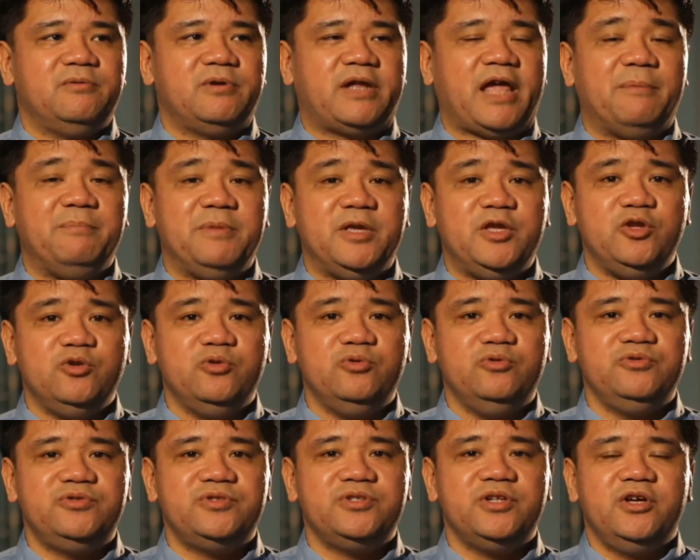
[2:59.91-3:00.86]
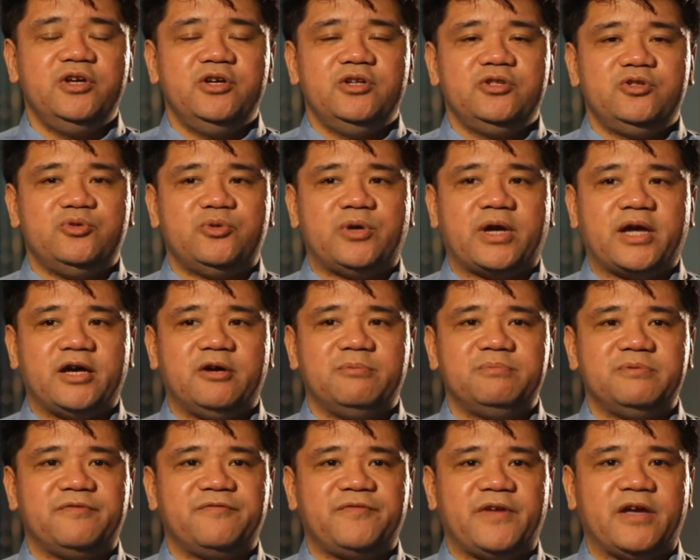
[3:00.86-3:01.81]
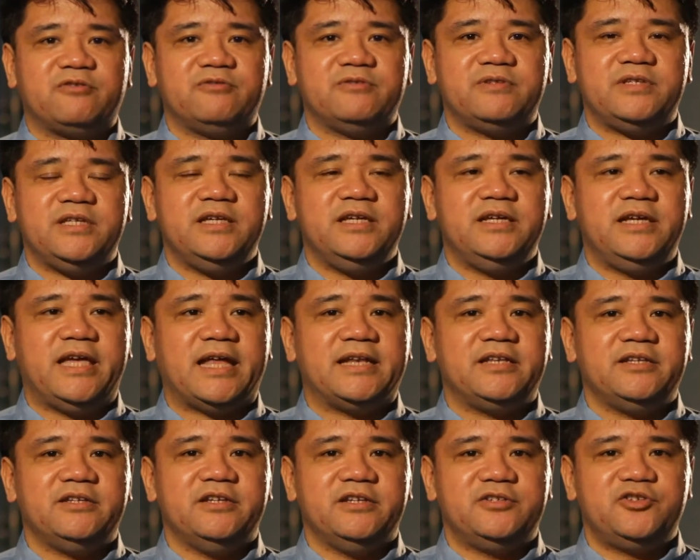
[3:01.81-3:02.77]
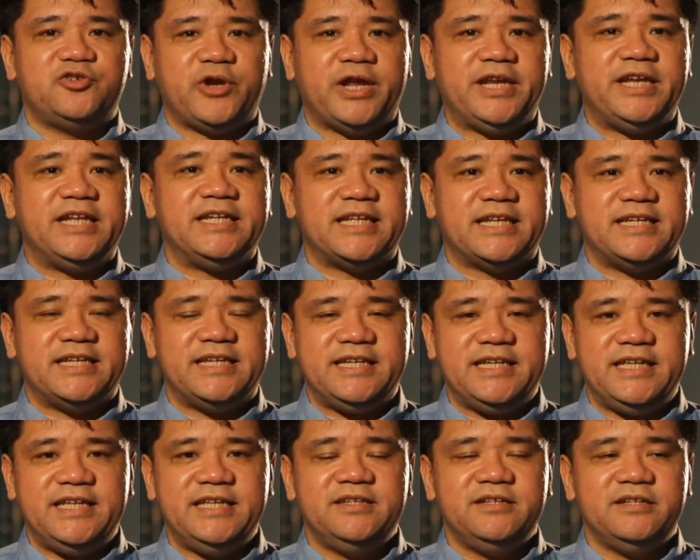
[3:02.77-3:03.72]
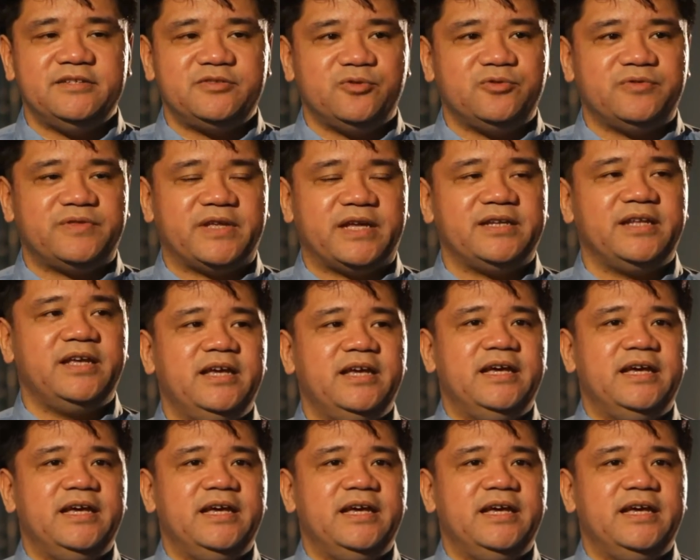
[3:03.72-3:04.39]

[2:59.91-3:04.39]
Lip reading: can be used to help the faculty get the training that they need so that